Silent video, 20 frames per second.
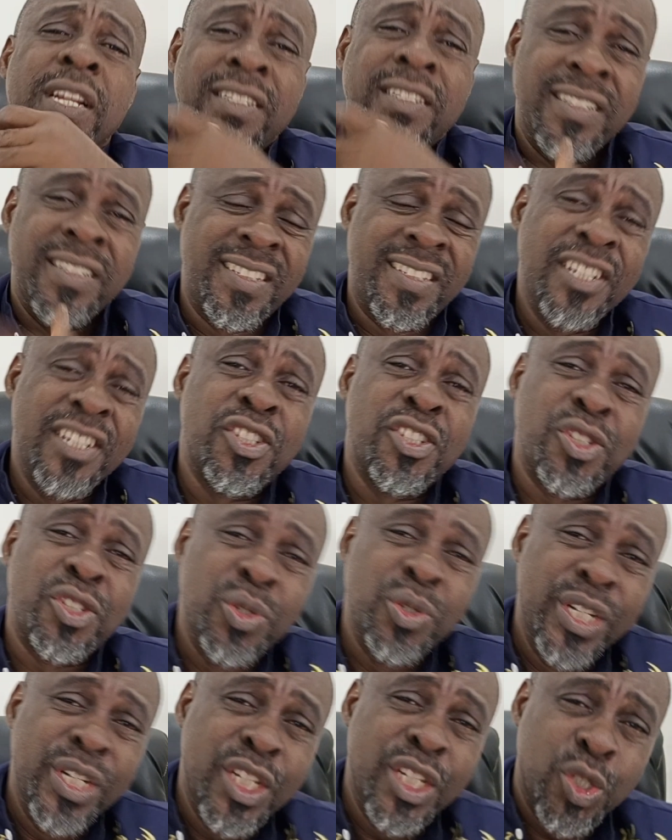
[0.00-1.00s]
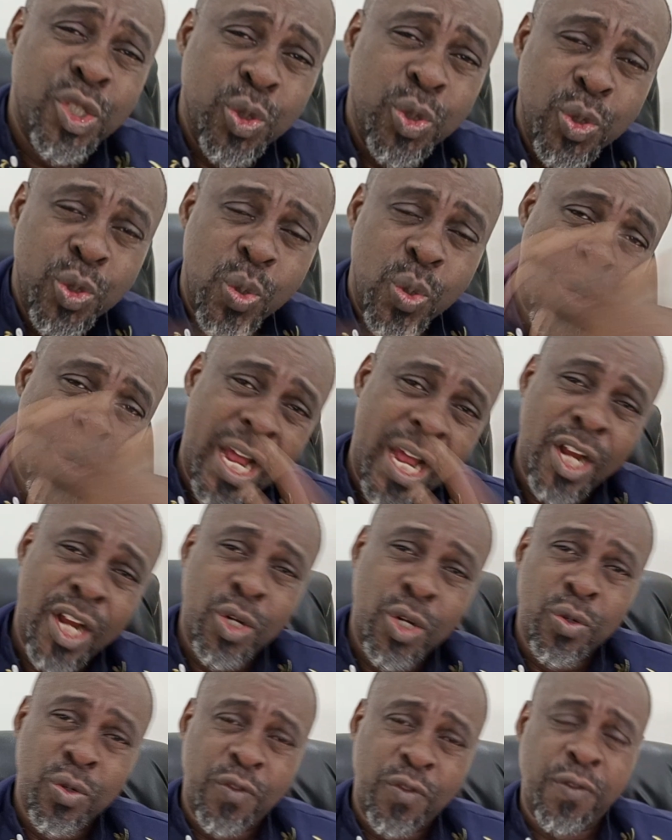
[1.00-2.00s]
the things you need to know
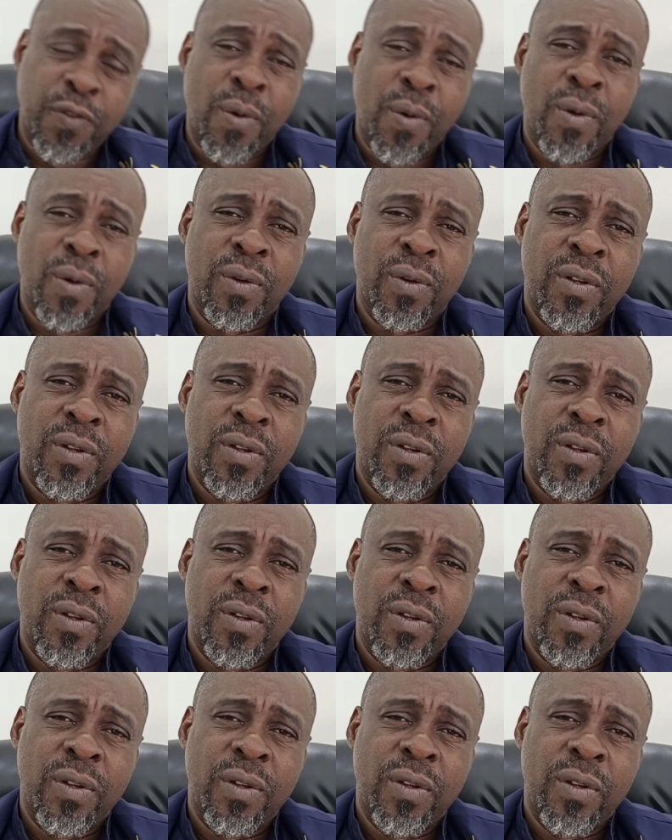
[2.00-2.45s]
and look for.